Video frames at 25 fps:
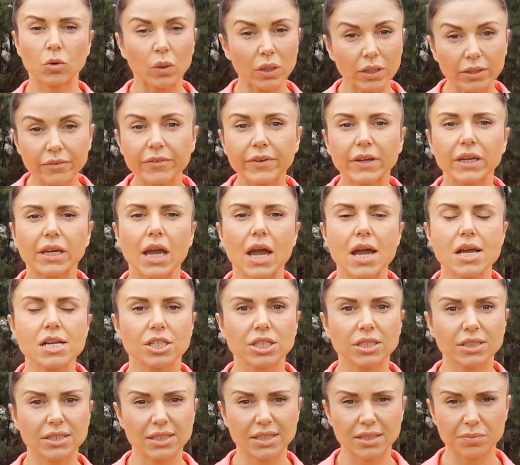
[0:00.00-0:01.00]

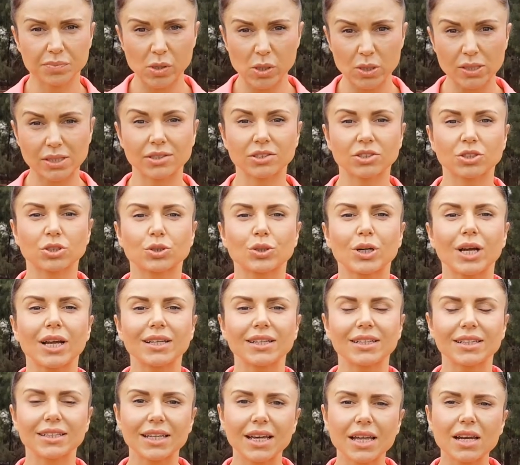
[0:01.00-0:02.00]
qualifications as a personal
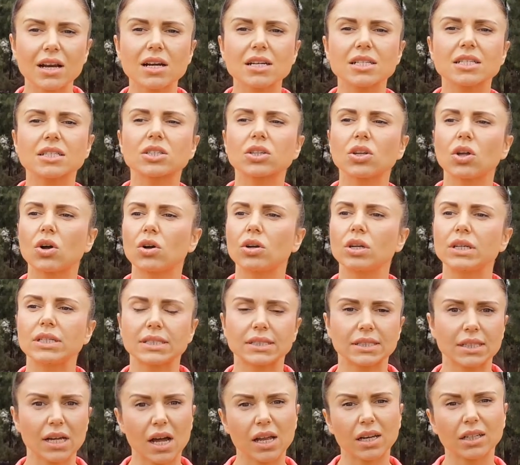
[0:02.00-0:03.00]
trainer, then I slowly
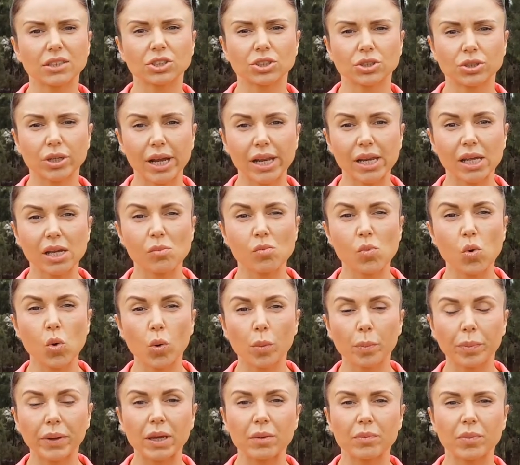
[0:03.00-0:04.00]
started training
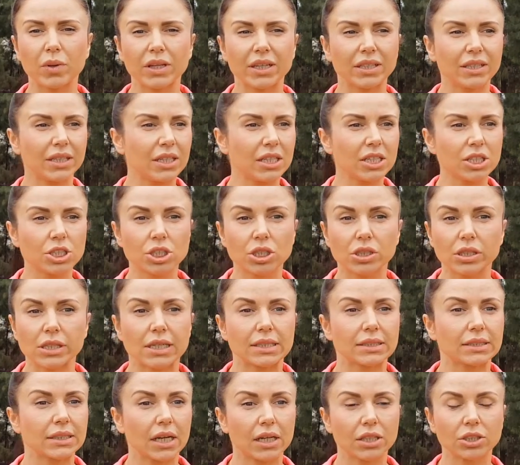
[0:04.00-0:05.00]
more people, and initially
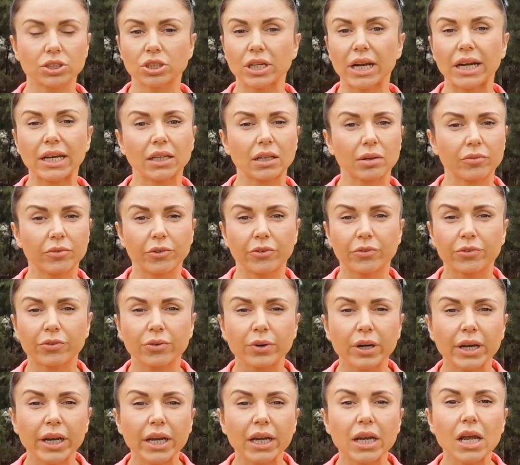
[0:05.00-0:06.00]
I started training them for
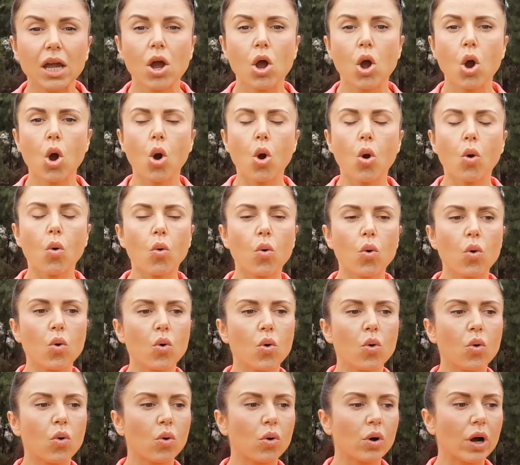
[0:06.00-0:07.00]
free
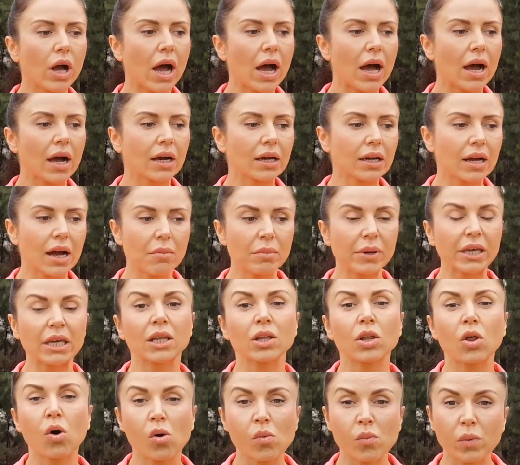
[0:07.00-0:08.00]
or coming
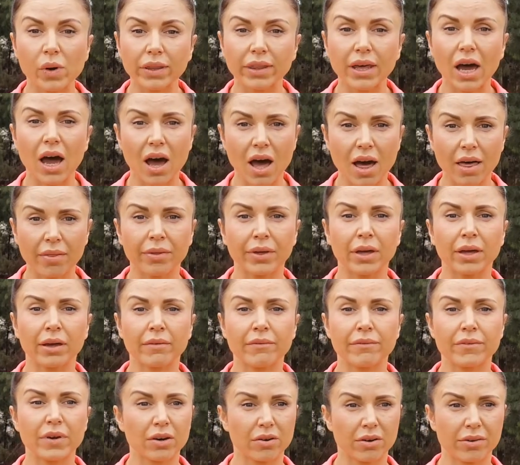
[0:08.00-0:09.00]
along with
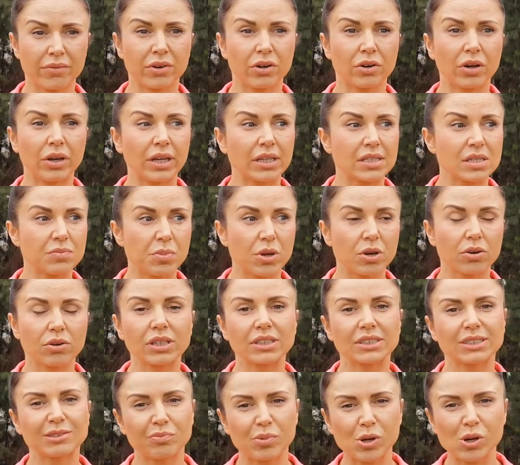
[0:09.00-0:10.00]
other very, very
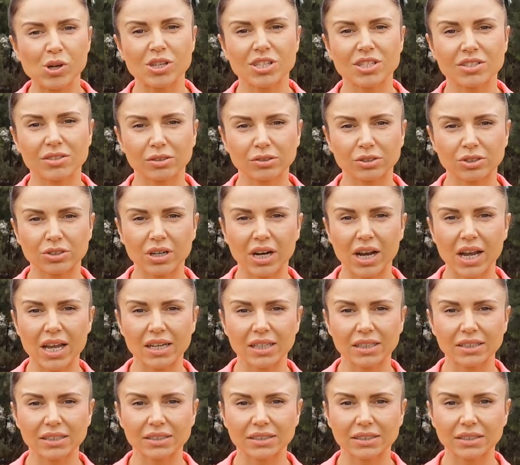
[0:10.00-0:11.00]
experienced personal
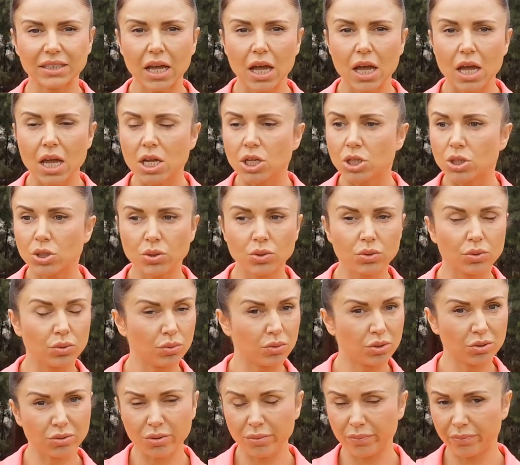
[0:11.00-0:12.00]
trainers to
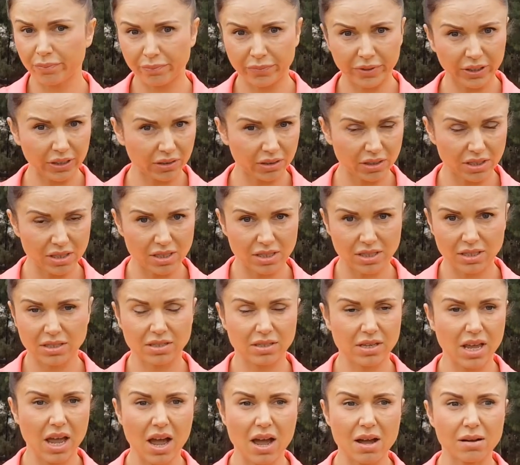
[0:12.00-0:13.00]
group
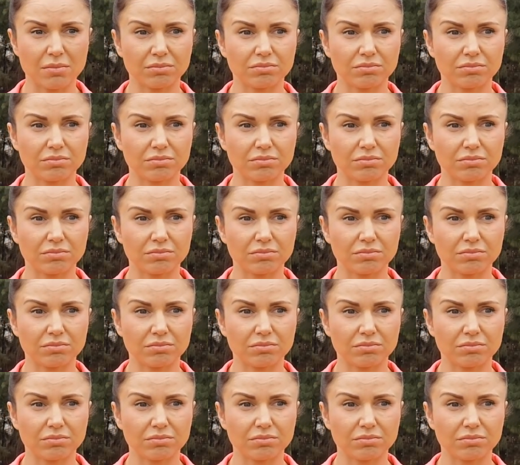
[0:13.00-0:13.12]
fitness